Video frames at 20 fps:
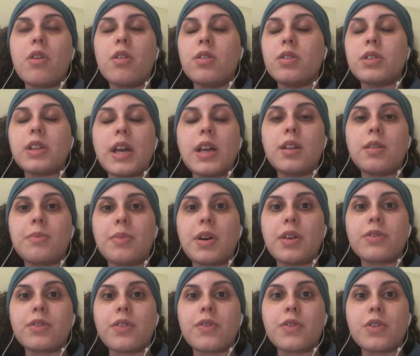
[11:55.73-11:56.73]
all night
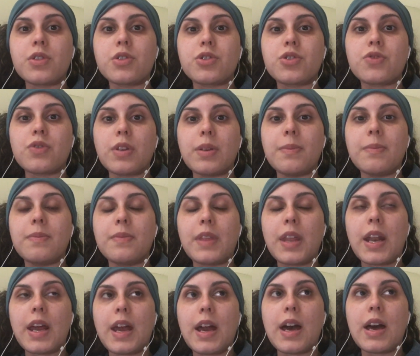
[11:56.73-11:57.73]
about the first dream
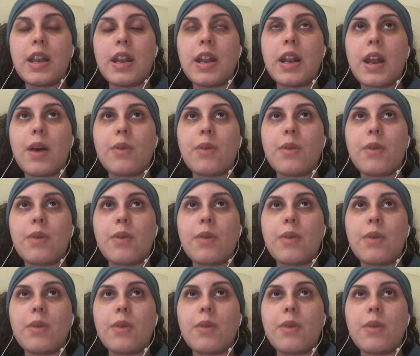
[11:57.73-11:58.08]
that I had,